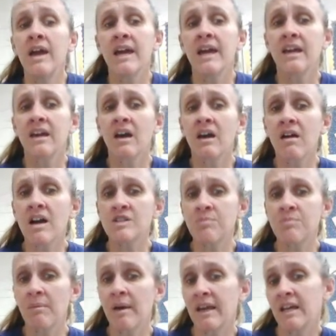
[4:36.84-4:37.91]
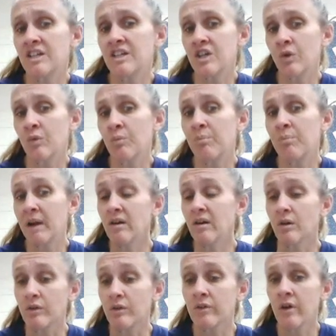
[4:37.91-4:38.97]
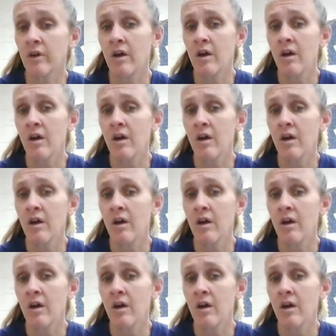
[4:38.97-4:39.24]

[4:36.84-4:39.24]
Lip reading: he cut costs by making his own barrels,